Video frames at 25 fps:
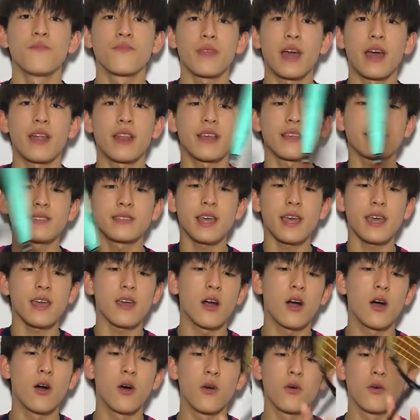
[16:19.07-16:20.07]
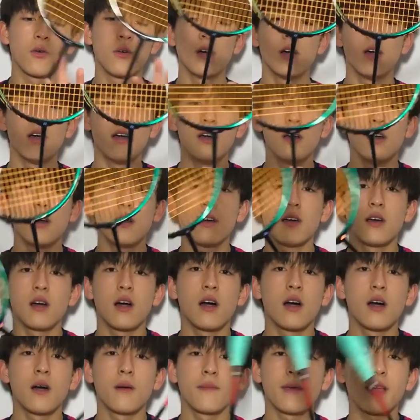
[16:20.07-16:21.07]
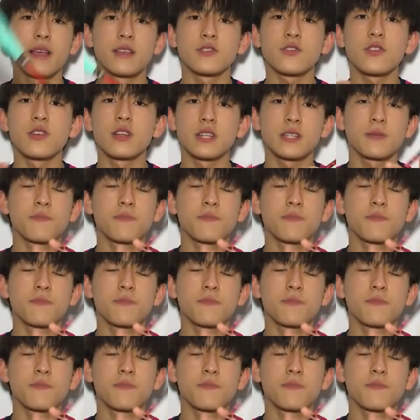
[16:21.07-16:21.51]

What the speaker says: And they say, it's gonna